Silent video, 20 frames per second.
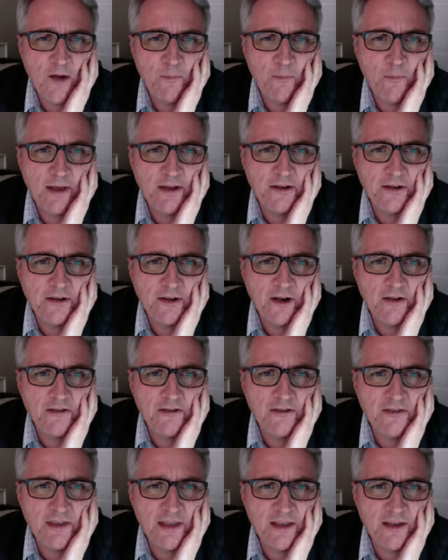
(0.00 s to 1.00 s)
But I
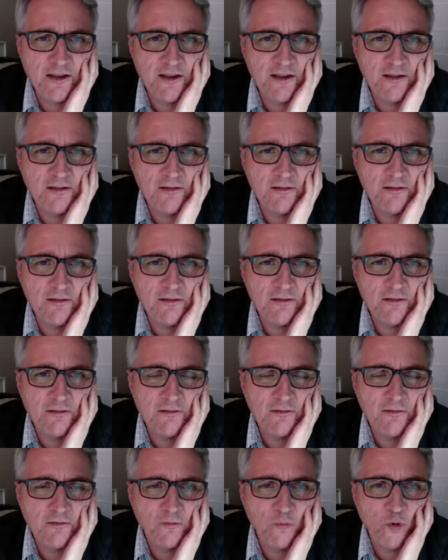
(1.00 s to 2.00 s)
think
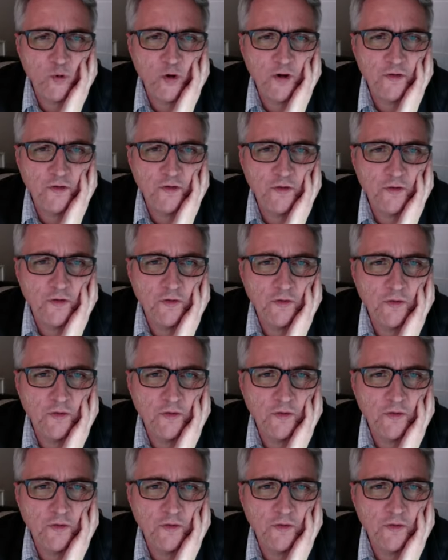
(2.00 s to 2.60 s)
what